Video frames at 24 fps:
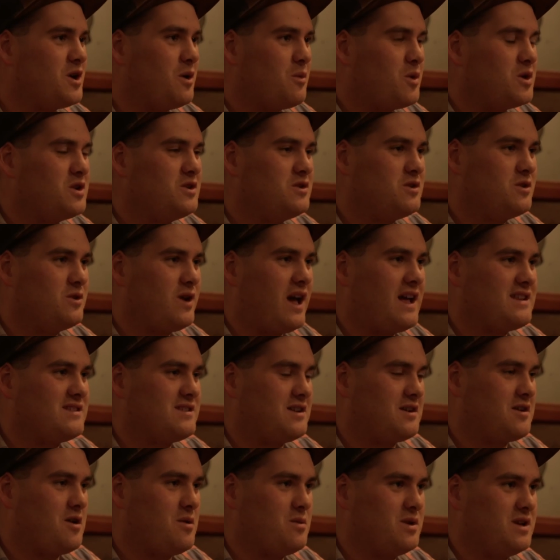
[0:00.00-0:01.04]
job. What do you do
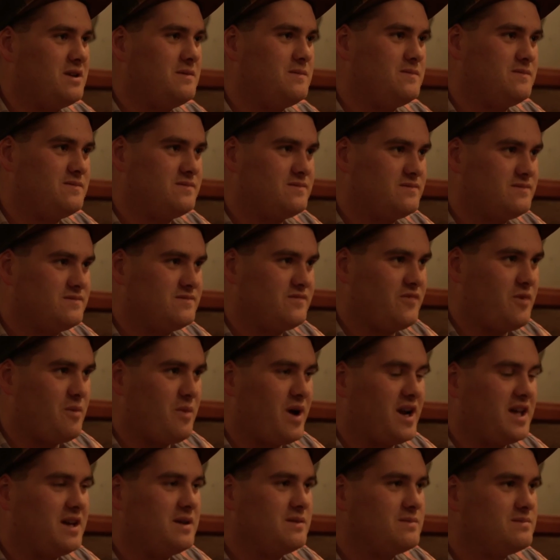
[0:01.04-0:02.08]
outside of comedy for
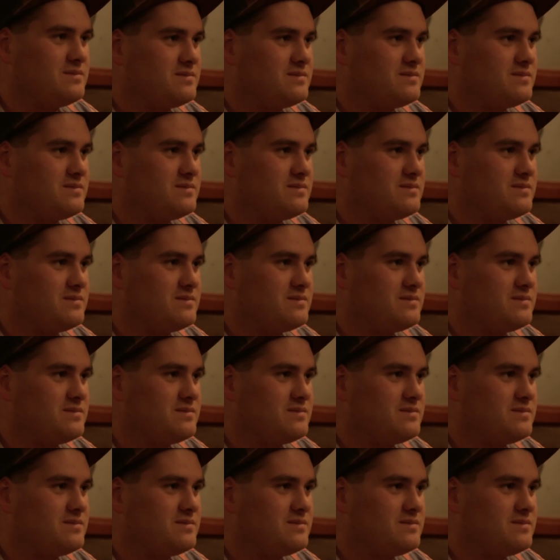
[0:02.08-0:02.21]
money?